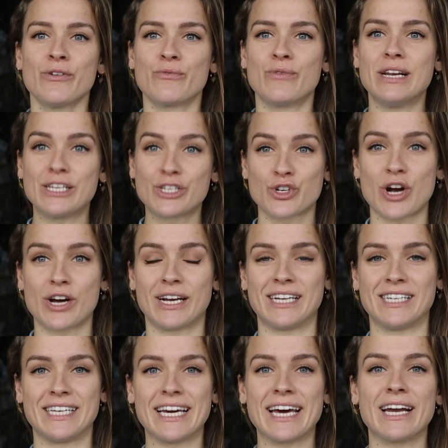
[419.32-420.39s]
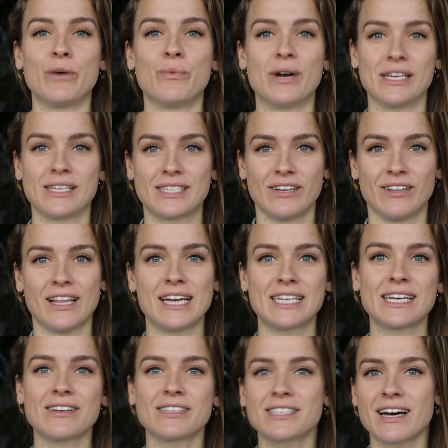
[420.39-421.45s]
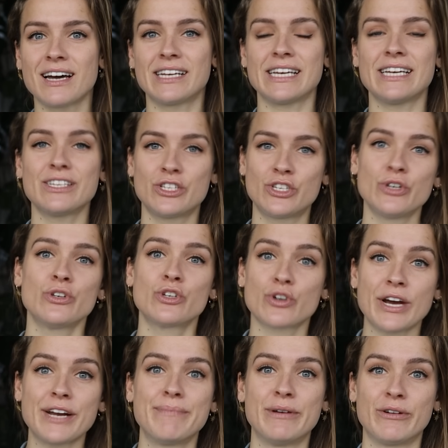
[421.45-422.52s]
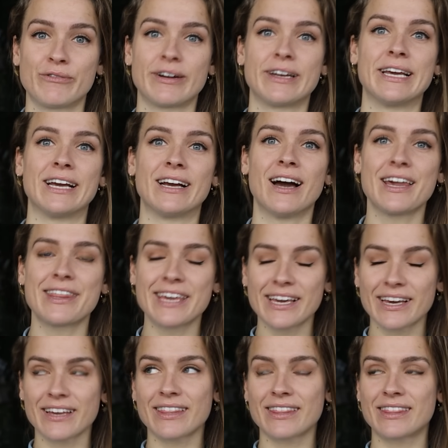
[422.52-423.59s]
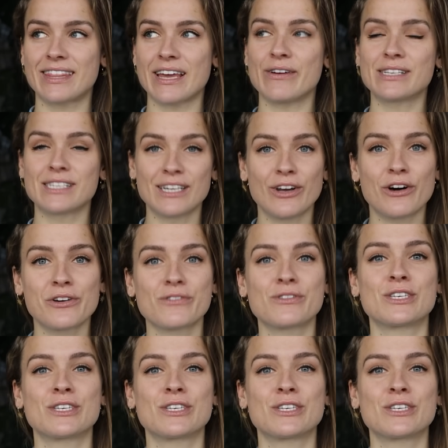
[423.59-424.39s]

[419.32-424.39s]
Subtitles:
really struggling to get out while it's still light outside, is do treadmill running. I think there is a lot of